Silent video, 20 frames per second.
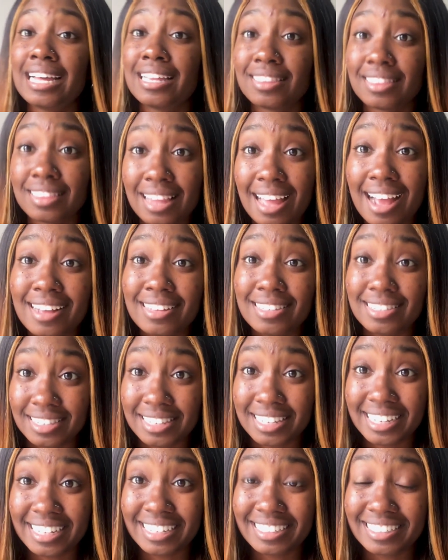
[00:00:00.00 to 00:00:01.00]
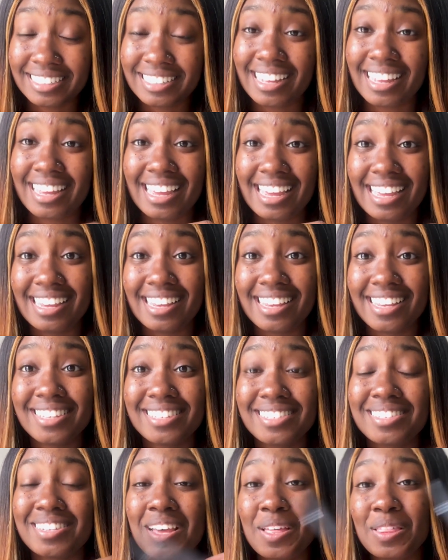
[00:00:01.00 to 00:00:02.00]
Lastly
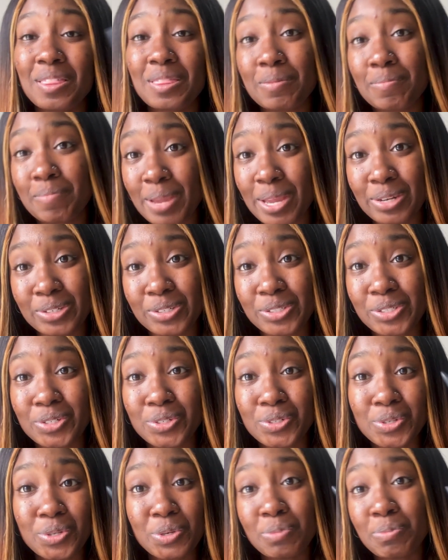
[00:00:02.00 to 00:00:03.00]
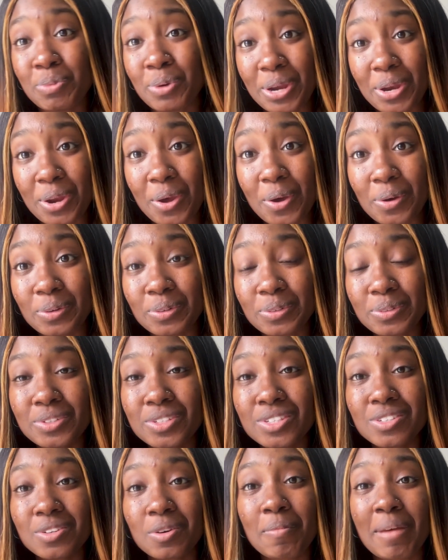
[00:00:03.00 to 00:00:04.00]
is the Banisher 2.0.
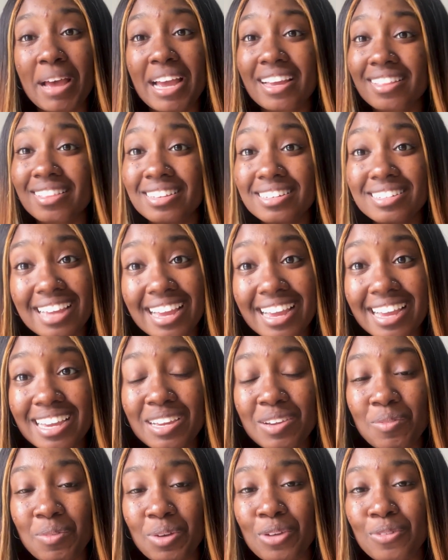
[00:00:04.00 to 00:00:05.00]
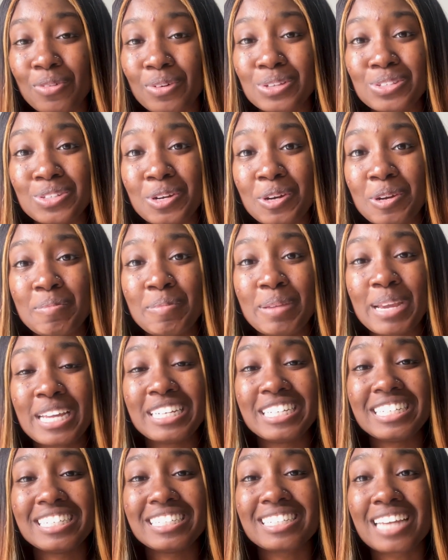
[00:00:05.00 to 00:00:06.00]
So back in the day, when I first started
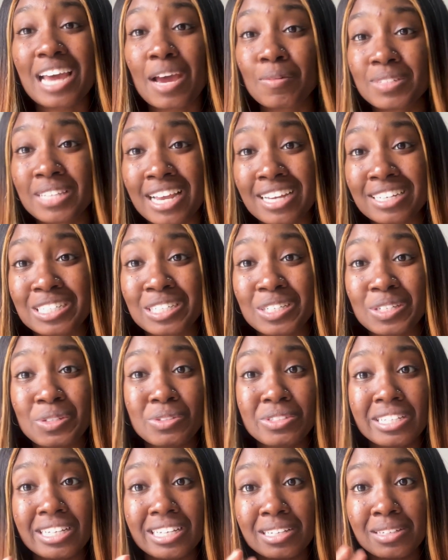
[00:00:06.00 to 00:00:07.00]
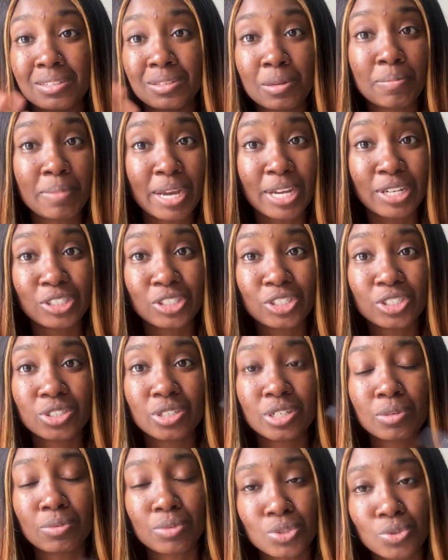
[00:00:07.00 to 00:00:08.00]
Banish, I was actually using the Banisher.
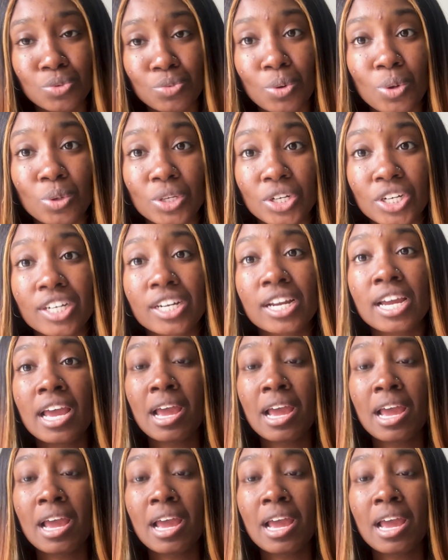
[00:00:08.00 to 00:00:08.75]
It was a roller,